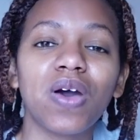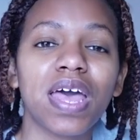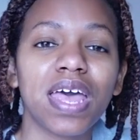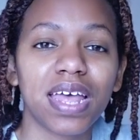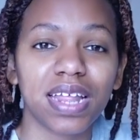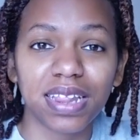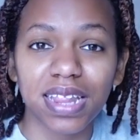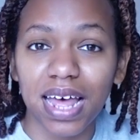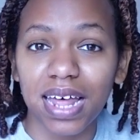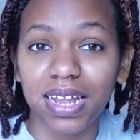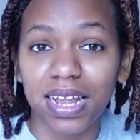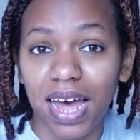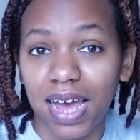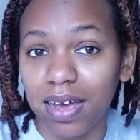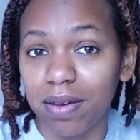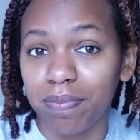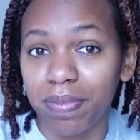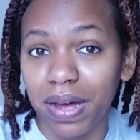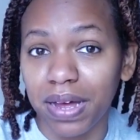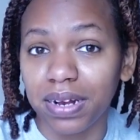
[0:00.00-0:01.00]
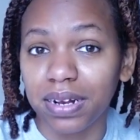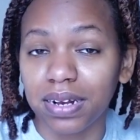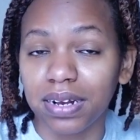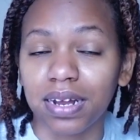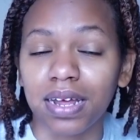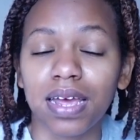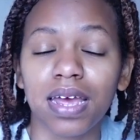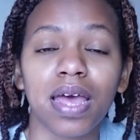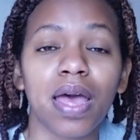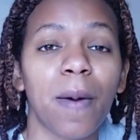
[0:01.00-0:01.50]
hit that like button.
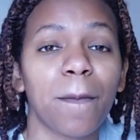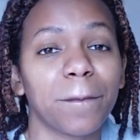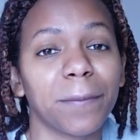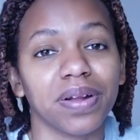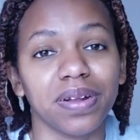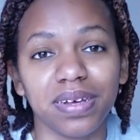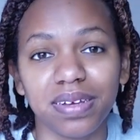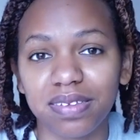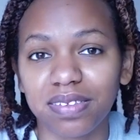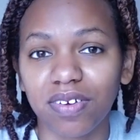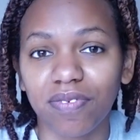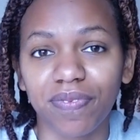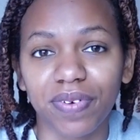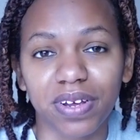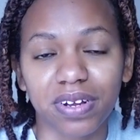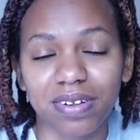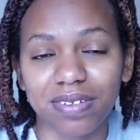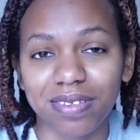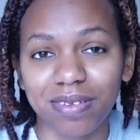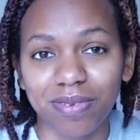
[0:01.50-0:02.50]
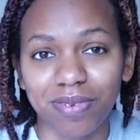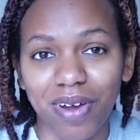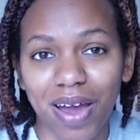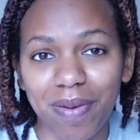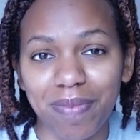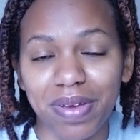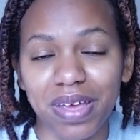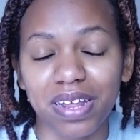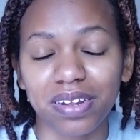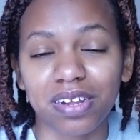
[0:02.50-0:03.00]
Please don't forget to
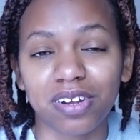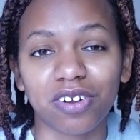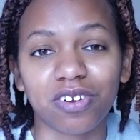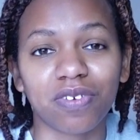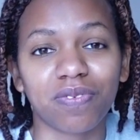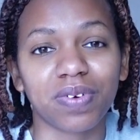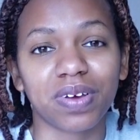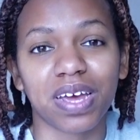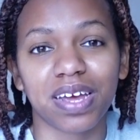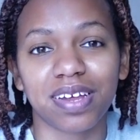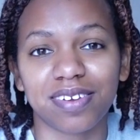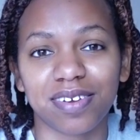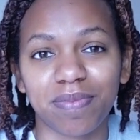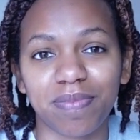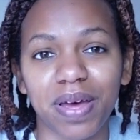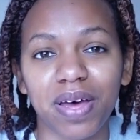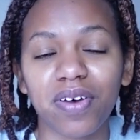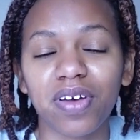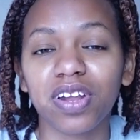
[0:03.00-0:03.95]
subscribe and hit the notification bell.